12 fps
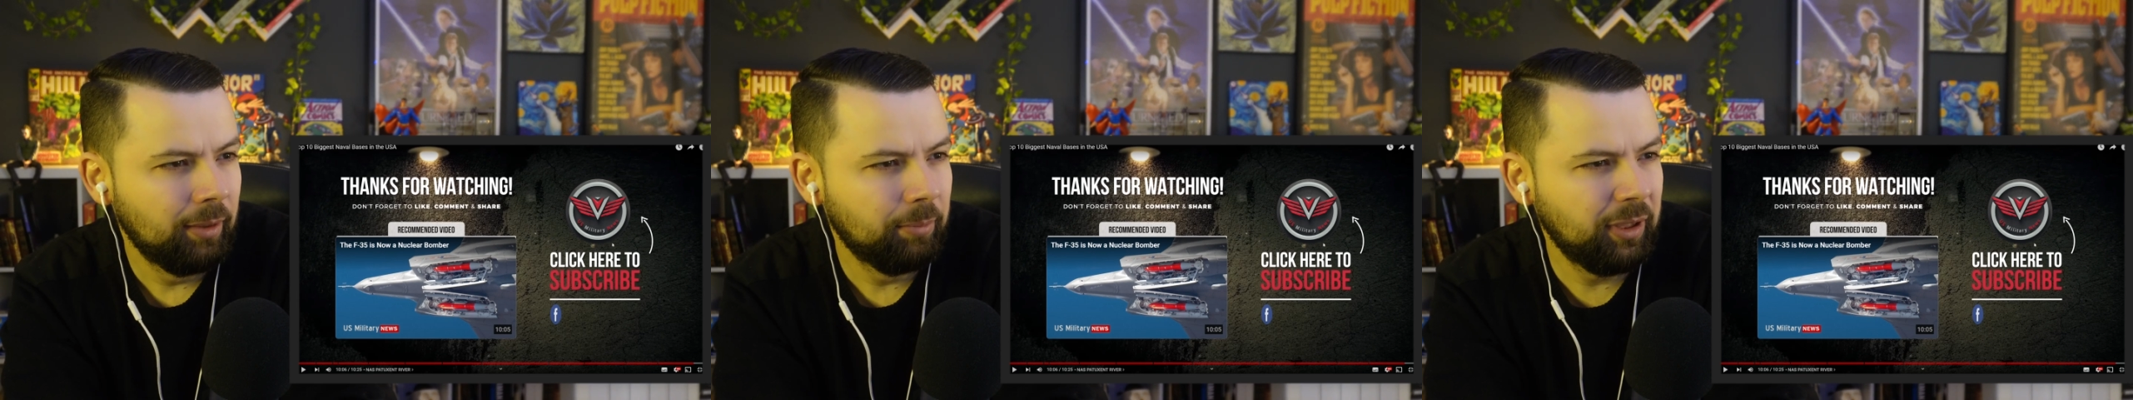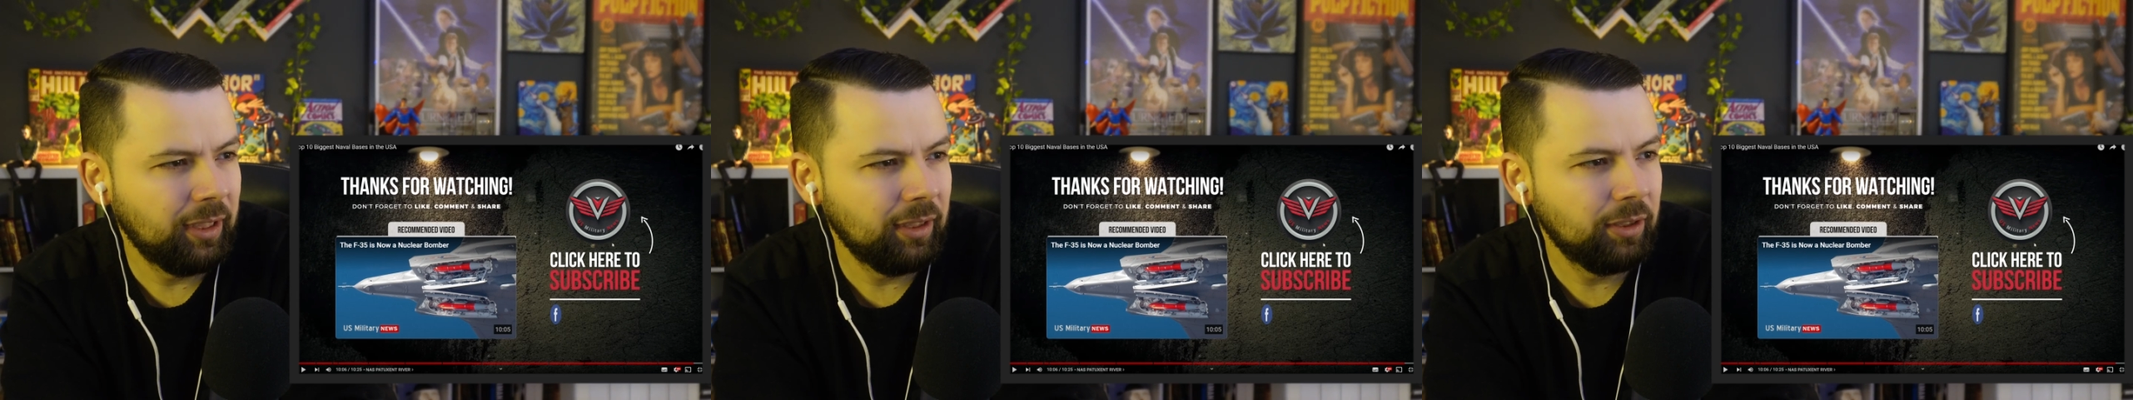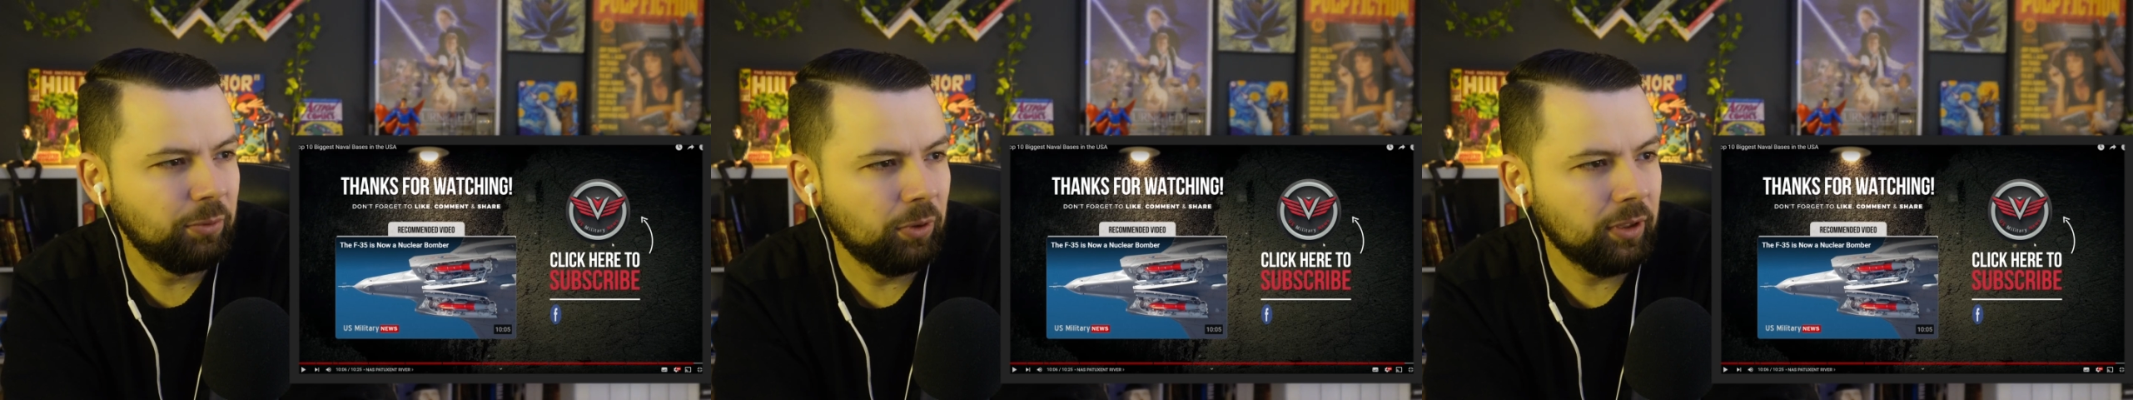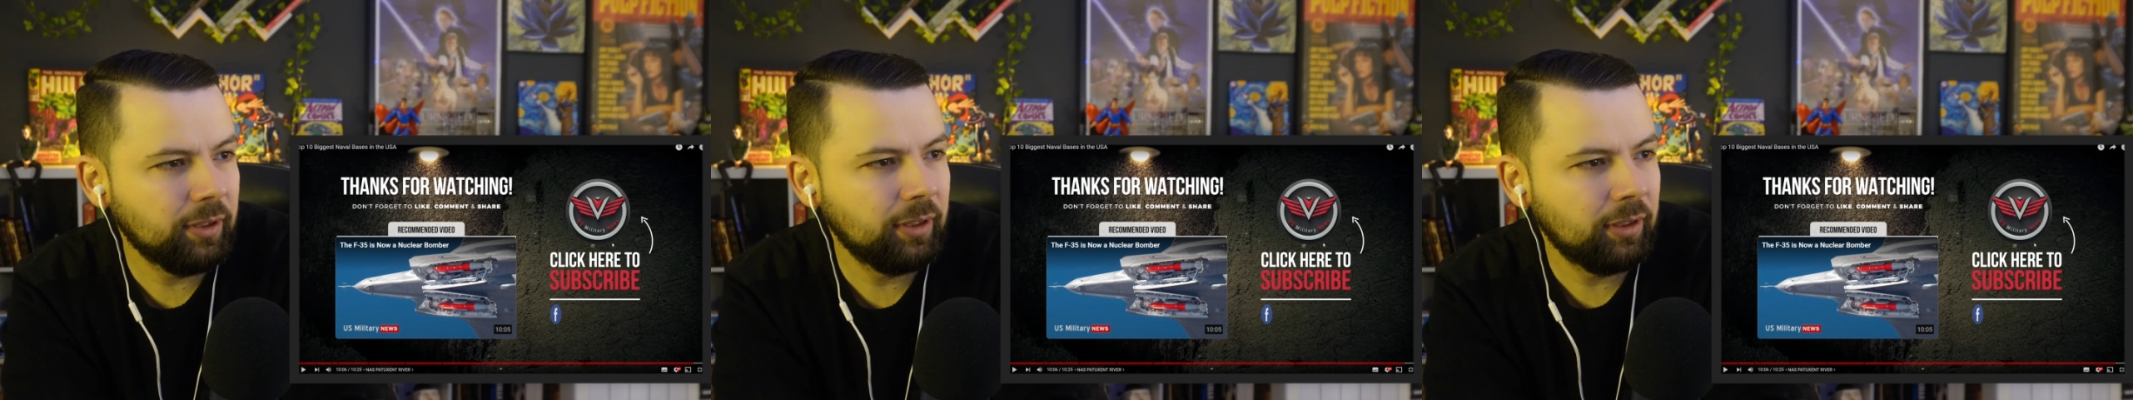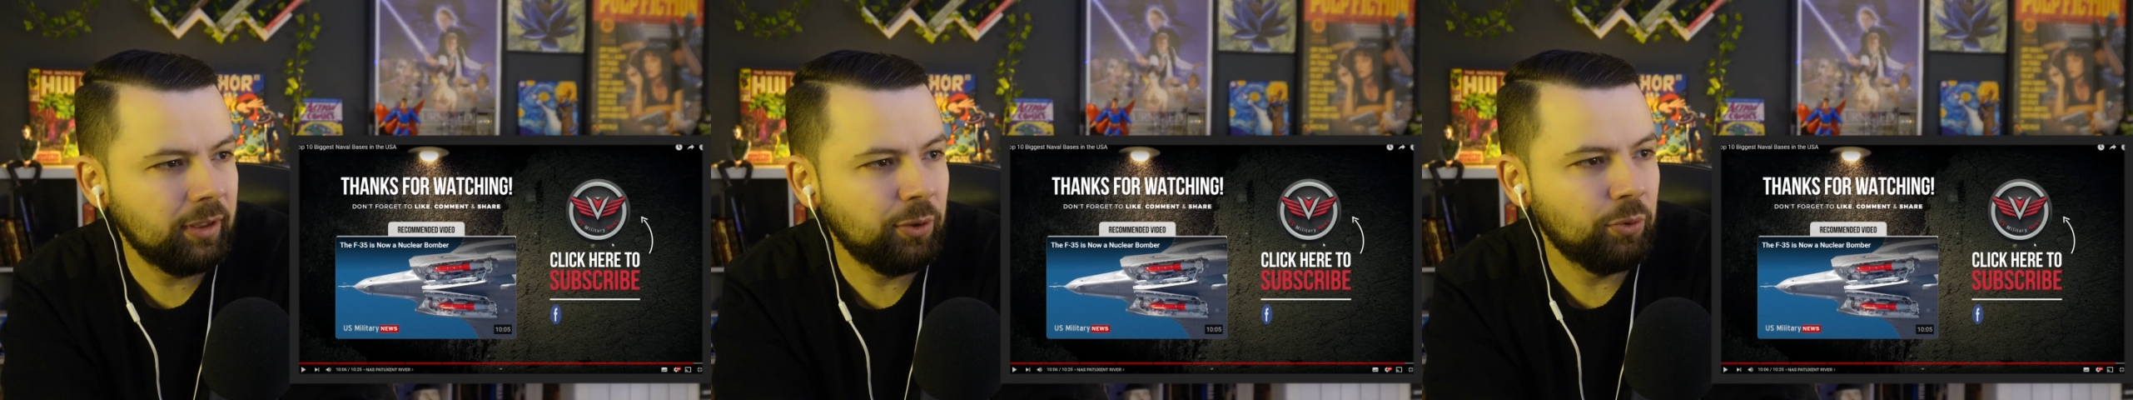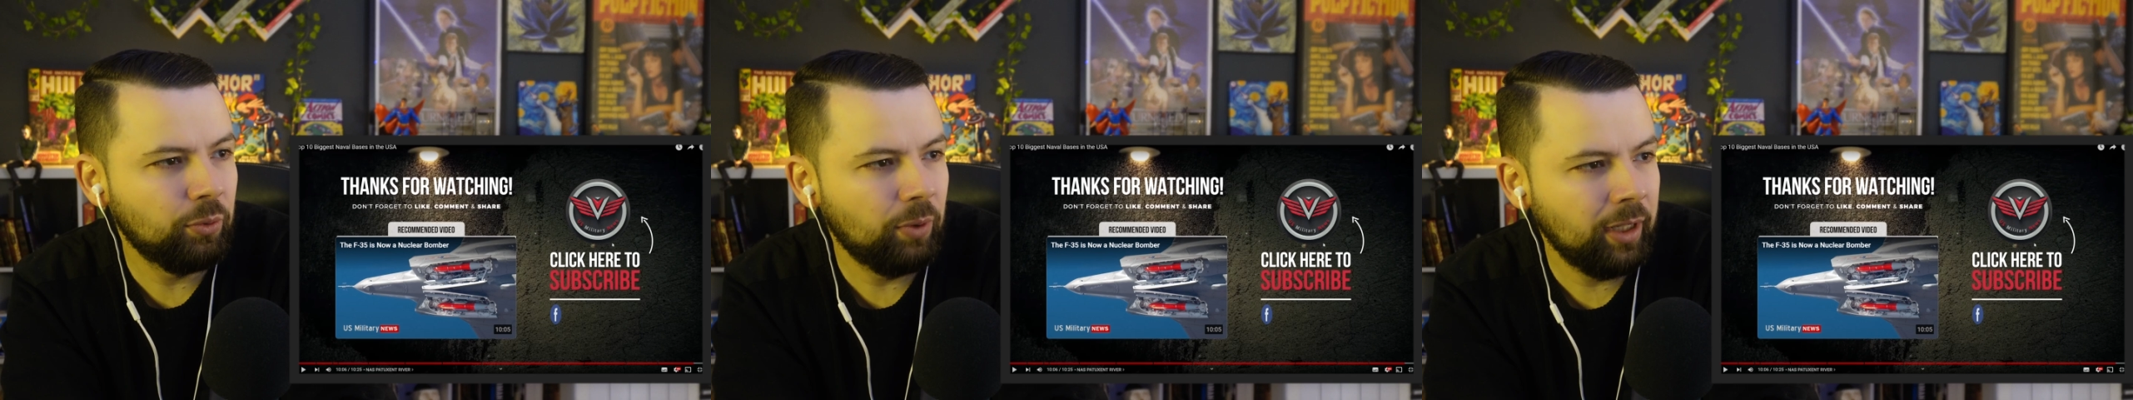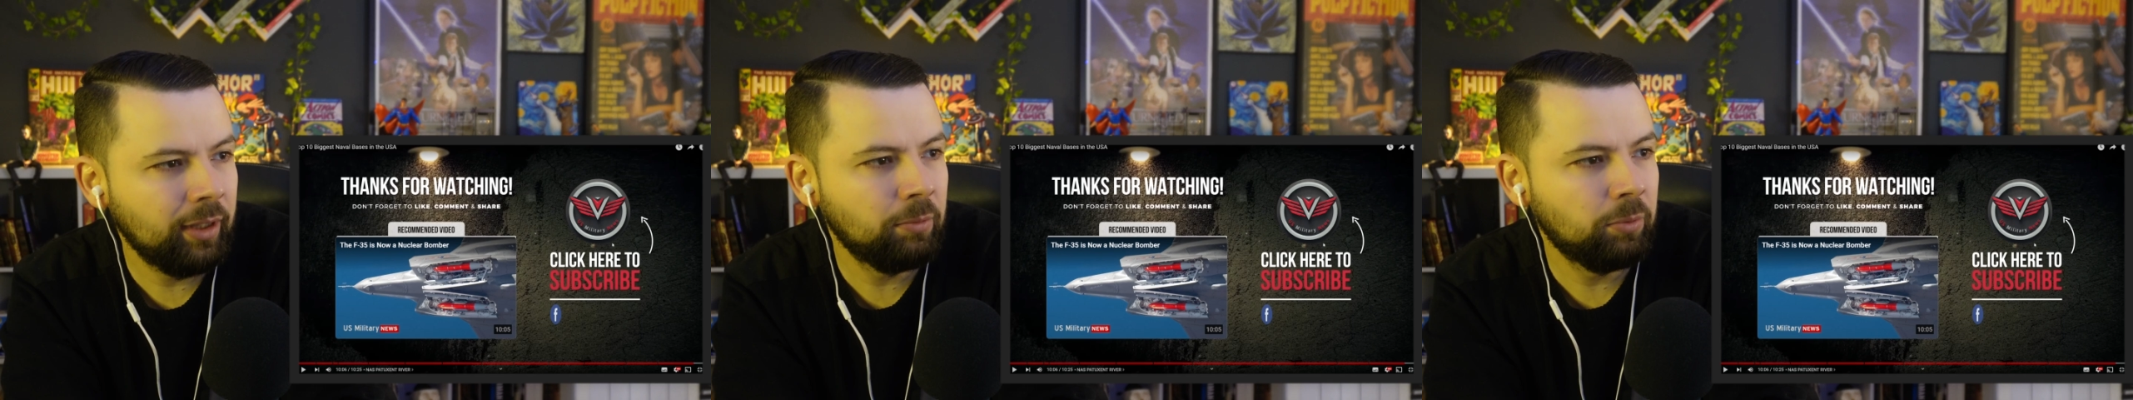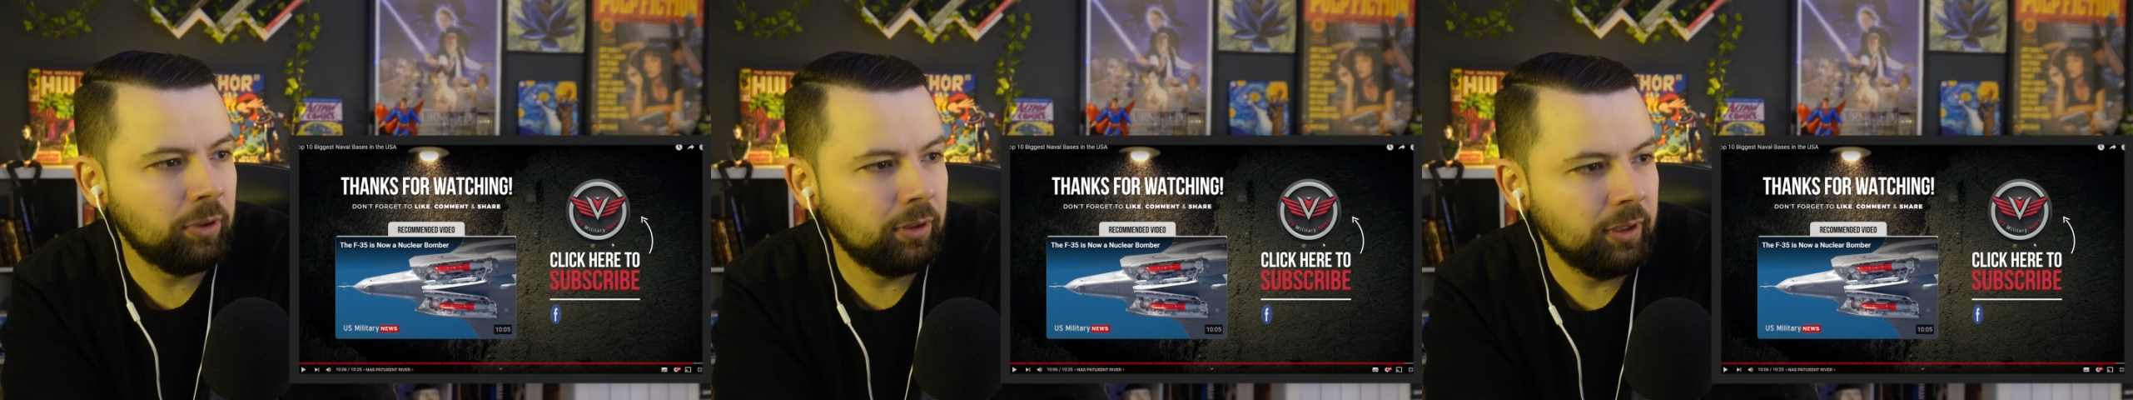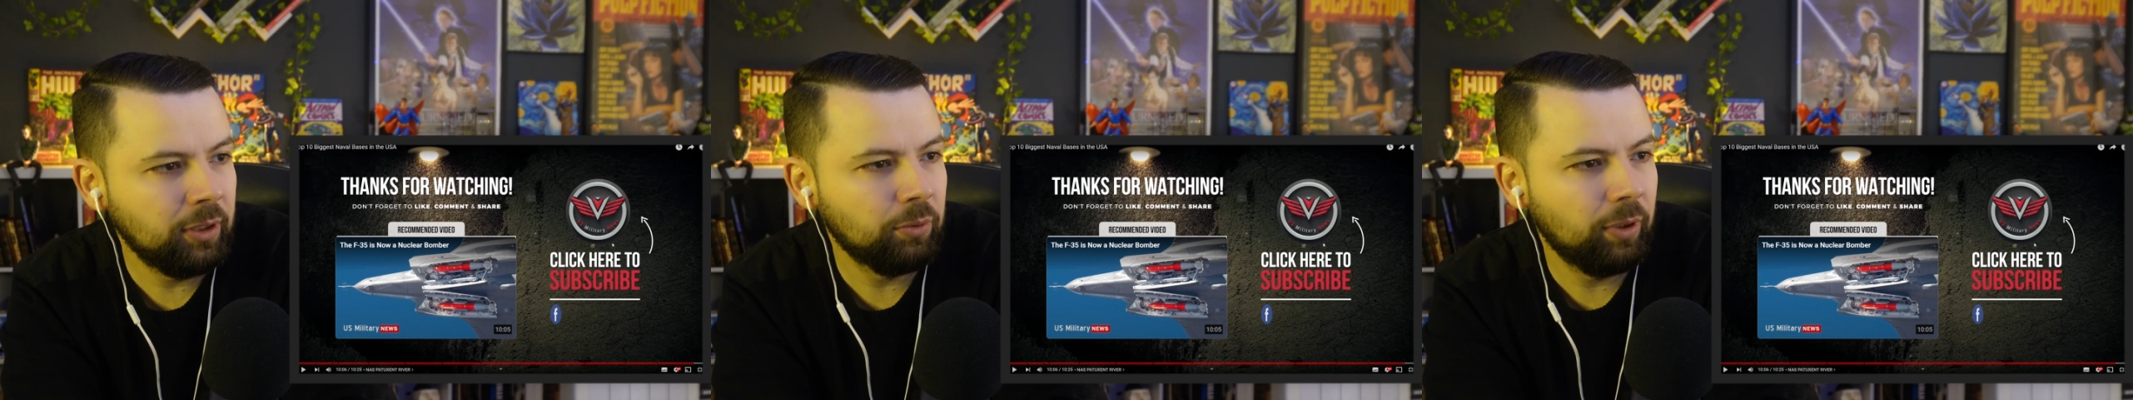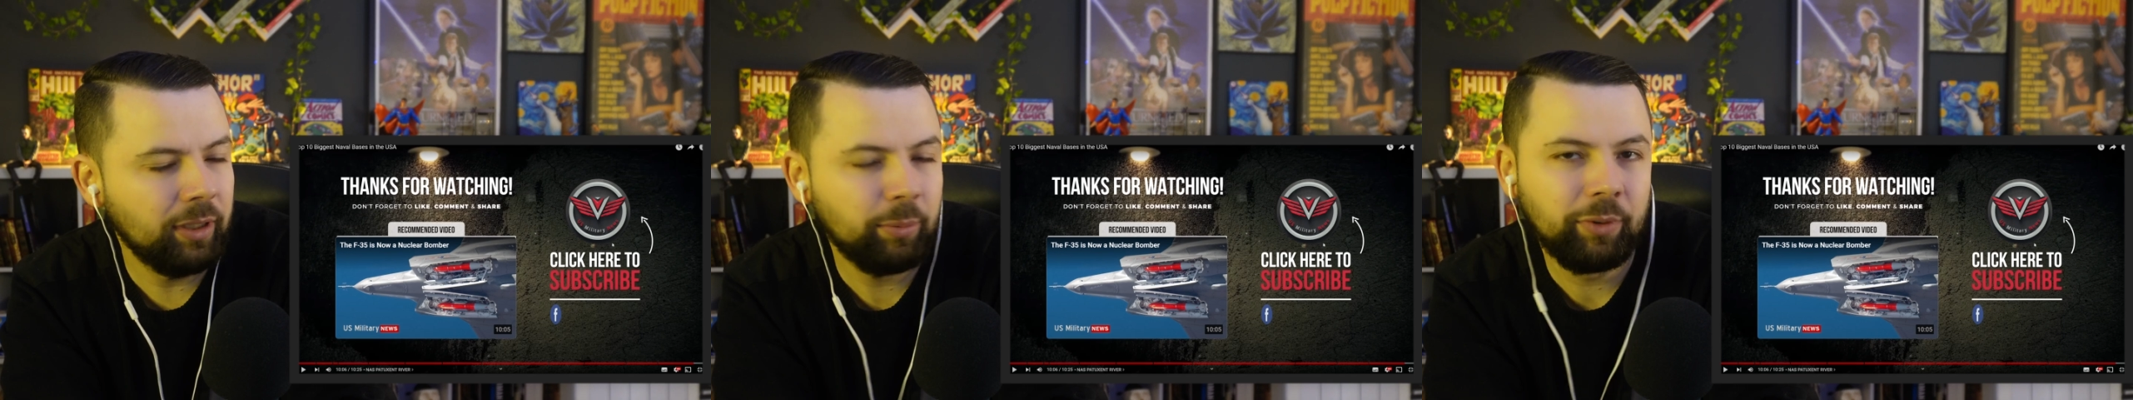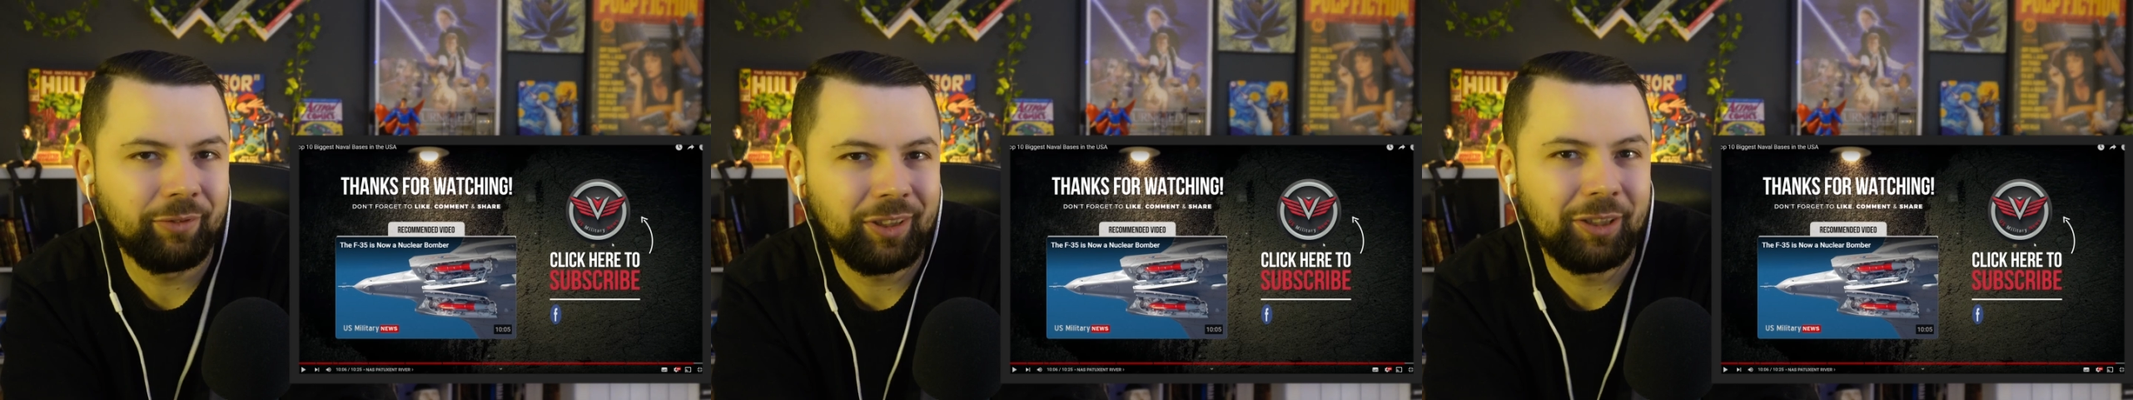But yeah, this was an incredible video.